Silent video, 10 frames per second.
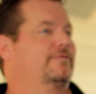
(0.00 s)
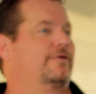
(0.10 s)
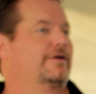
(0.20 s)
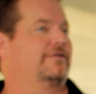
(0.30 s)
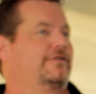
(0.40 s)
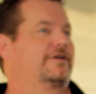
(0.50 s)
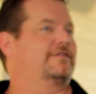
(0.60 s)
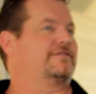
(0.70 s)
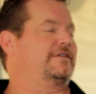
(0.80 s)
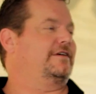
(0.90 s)
what you're
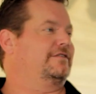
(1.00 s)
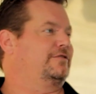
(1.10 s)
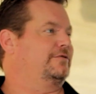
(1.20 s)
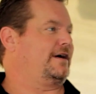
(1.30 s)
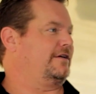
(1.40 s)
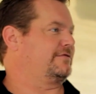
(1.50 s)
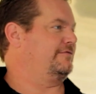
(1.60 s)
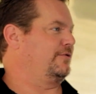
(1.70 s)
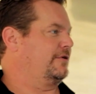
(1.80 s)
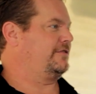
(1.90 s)
going to see in
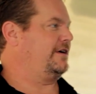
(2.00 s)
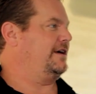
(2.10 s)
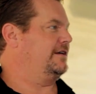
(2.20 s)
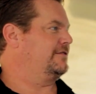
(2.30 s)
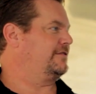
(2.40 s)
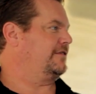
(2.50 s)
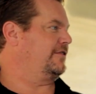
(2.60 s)
2014 is